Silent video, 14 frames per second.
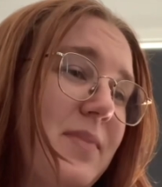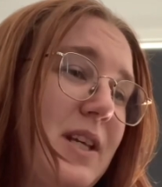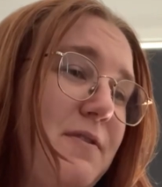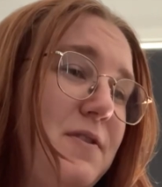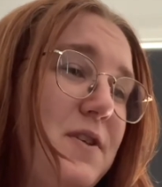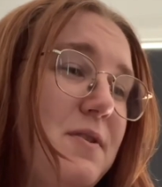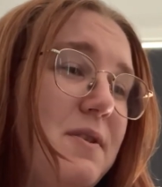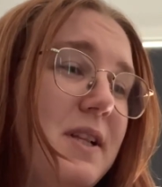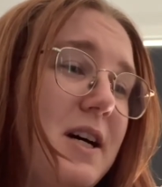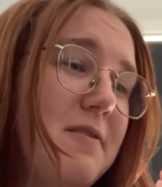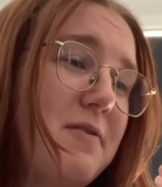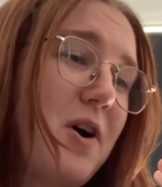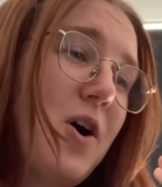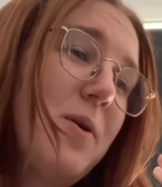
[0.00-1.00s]
If you
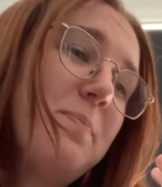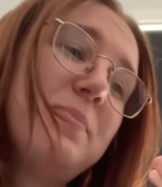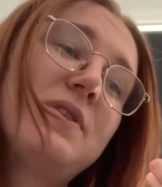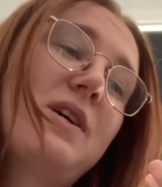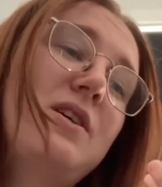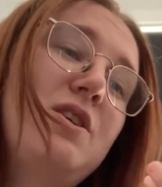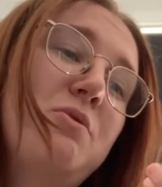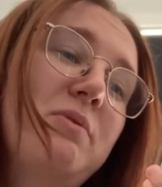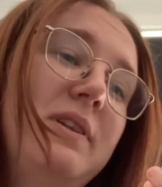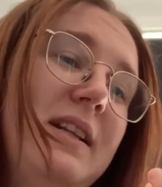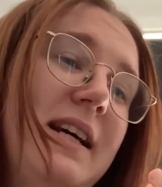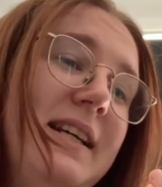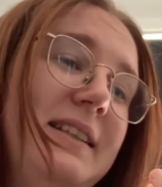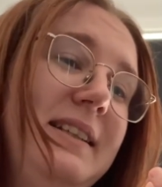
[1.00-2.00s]
love hops, you will
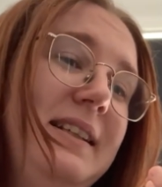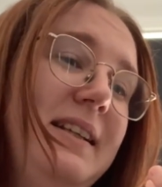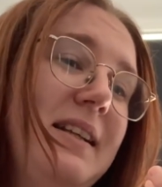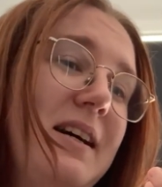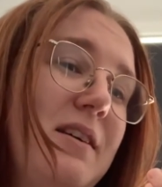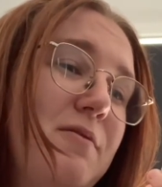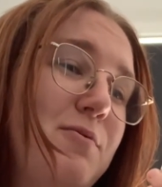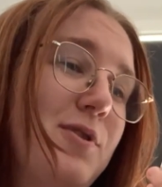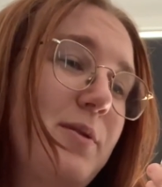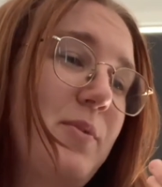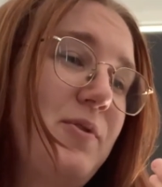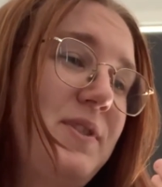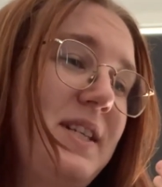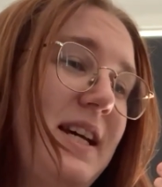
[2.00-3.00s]
likely love what
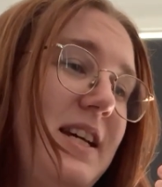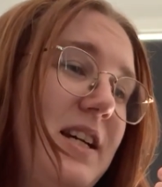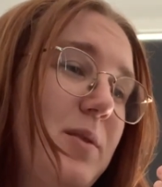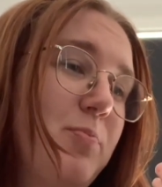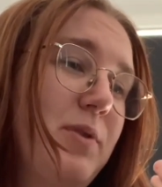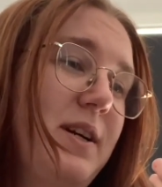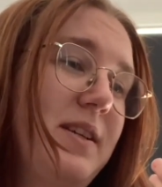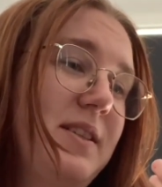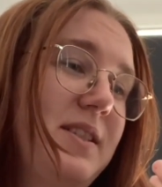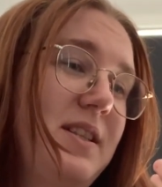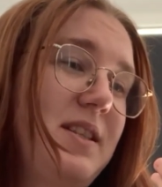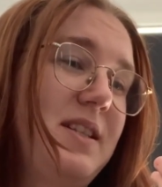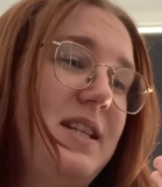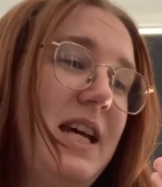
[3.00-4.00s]
Mosaic brings
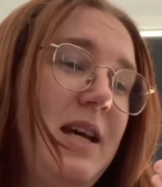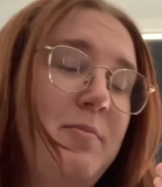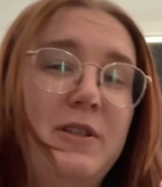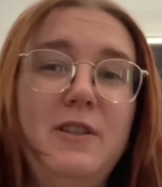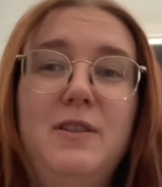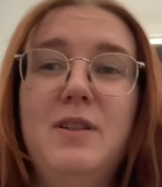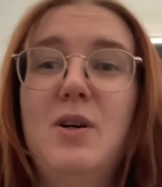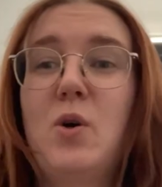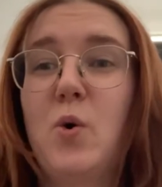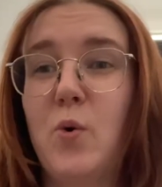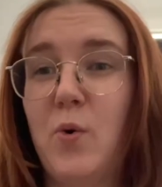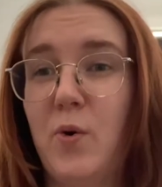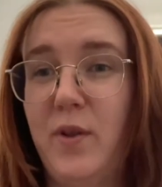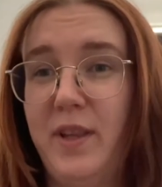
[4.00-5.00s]
to the table
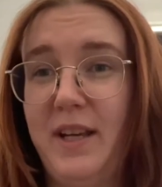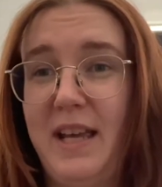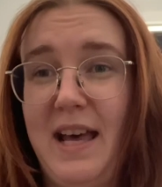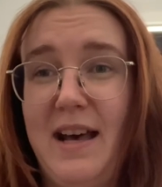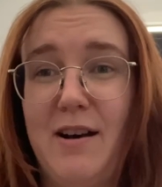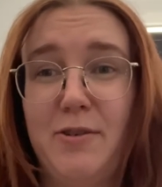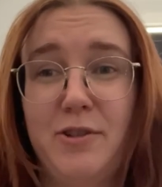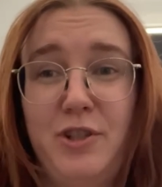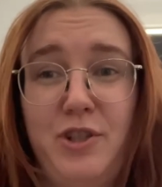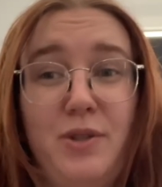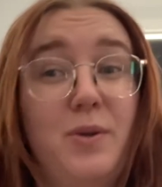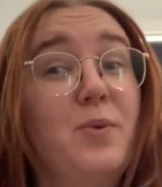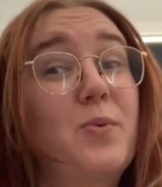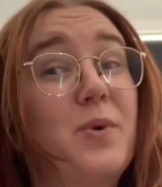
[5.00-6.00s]
or the couch
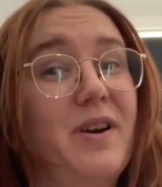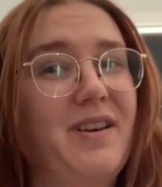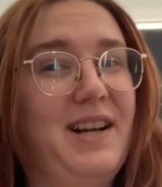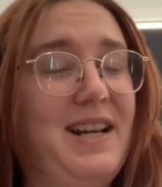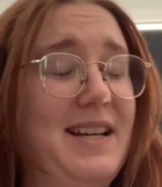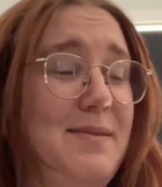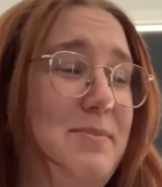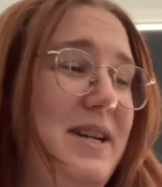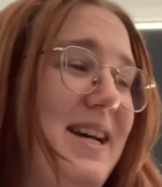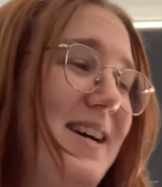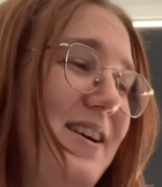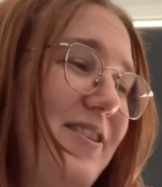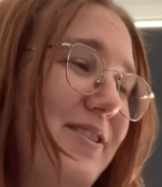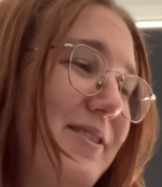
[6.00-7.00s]
where I am
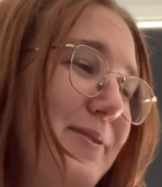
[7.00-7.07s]
now.